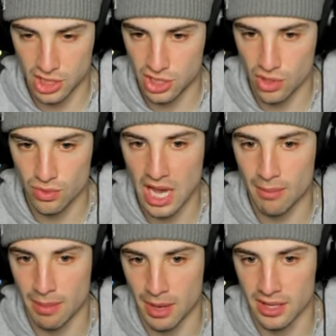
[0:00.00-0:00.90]
just no doubt
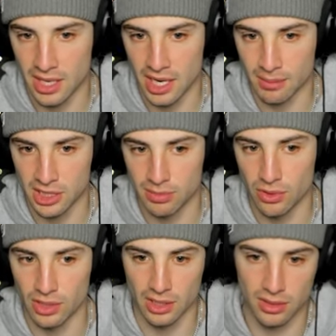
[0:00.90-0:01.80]
in my mind that I'm
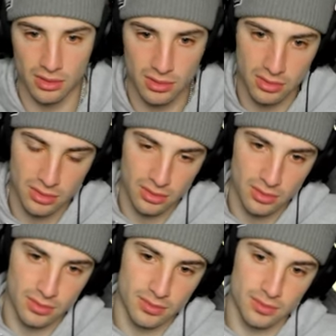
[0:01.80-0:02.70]
exploding here.
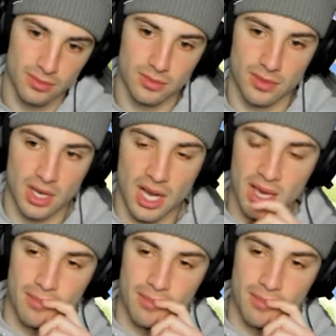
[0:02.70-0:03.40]
I